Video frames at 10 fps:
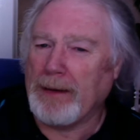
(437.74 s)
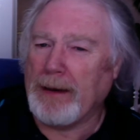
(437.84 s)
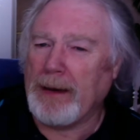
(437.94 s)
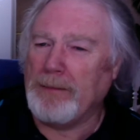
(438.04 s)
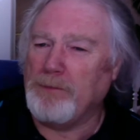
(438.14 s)

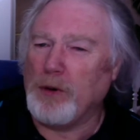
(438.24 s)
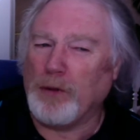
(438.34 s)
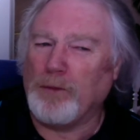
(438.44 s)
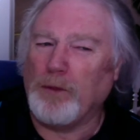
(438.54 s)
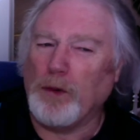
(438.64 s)
in
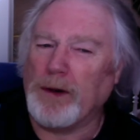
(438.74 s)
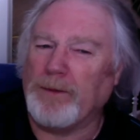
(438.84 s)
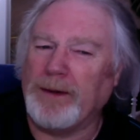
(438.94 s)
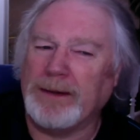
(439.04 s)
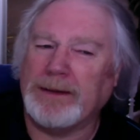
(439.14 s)
Book four
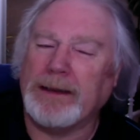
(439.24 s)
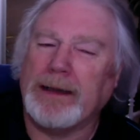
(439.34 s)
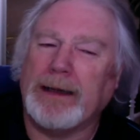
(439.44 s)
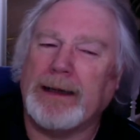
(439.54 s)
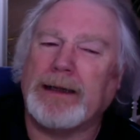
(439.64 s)
of his
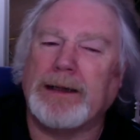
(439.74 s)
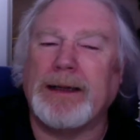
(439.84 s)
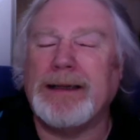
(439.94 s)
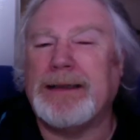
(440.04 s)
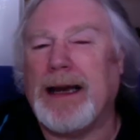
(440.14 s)

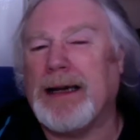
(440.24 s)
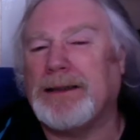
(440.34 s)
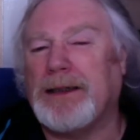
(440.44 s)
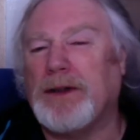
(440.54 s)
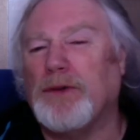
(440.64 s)

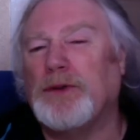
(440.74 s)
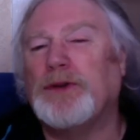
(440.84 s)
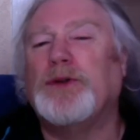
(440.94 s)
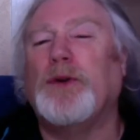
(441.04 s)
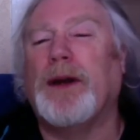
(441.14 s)
Ecclesiastical
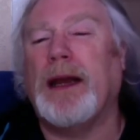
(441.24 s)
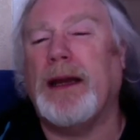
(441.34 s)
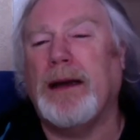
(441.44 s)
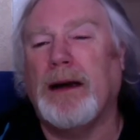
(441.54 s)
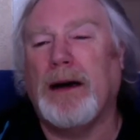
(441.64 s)

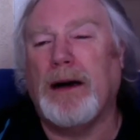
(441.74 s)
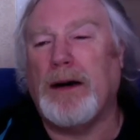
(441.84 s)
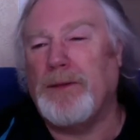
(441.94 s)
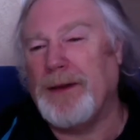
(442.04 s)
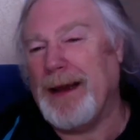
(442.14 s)
Story
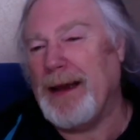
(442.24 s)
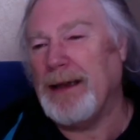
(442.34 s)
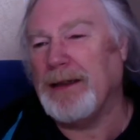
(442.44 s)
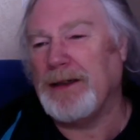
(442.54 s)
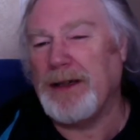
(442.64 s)
of the
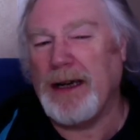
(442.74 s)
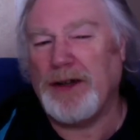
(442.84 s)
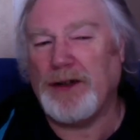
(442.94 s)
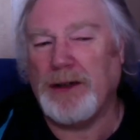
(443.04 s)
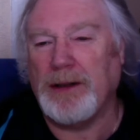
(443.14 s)
English
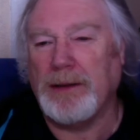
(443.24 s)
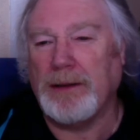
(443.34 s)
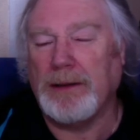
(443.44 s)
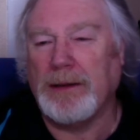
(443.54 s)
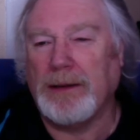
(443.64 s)
Nation,
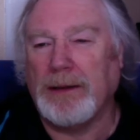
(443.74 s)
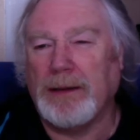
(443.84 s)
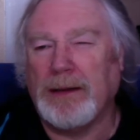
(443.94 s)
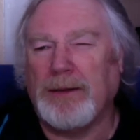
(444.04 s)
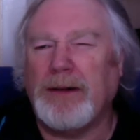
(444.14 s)

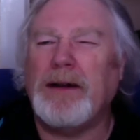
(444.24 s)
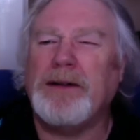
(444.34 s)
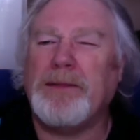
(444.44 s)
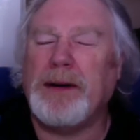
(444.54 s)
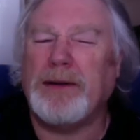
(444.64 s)

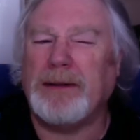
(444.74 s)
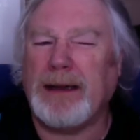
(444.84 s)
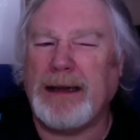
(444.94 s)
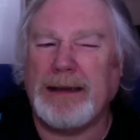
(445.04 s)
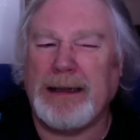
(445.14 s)
round about
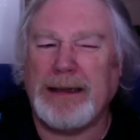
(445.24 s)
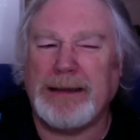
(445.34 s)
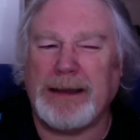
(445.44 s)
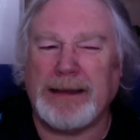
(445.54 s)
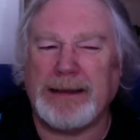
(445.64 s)
A D
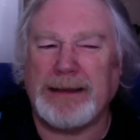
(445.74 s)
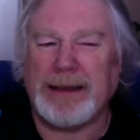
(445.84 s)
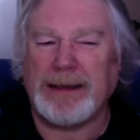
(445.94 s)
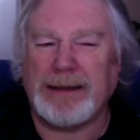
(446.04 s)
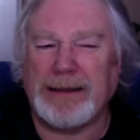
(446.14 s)
six
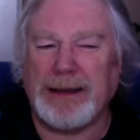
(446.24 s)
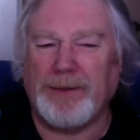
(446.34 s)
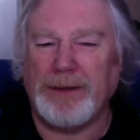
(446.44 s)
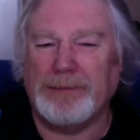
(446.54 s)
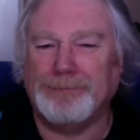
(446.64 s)
sixty-seven.